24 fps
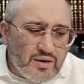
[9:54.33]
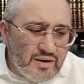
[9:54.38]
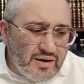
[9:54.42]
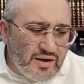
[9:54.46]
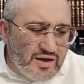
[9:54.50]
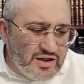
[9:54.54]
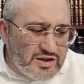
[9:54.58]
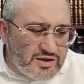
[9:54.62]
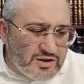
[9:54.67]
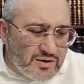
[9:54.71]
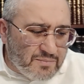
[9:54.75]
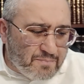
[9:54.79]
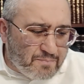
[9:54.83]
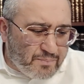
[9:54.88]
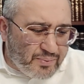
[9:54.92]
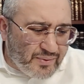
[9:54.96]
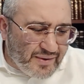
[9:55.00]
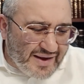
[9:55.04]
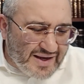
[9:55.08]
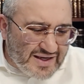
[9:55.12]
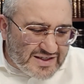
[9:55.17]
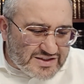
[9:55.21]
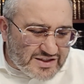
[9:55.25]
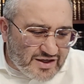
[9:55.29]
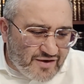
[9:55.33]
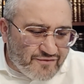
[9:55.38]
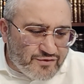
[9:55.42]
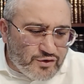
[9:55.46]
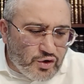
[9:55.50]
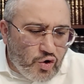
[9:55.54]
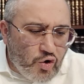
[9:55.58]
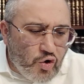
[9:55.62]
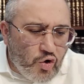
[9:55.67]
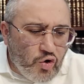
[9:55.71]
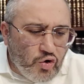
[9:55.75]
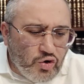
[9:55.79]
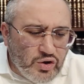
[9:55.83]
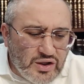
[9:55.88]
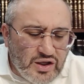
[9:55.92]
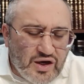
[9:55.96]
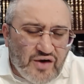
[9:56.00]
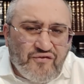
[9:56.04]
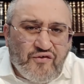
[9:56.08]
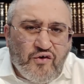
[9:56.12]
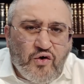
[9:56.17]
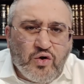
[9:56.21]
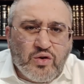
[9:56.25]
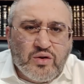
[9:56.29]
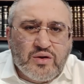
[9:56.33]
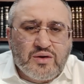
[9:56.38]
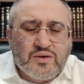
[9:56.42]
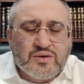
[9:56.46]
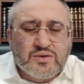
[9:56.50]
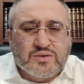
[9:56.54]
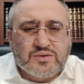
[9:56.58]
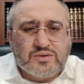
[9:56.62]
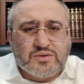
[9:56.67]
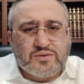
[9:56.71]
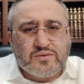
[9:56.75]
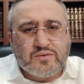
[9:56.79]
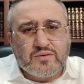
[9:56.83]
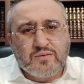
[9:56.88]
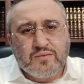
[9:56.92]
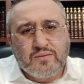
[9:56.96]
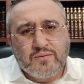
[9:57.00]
in the place of the Holy of Holiest.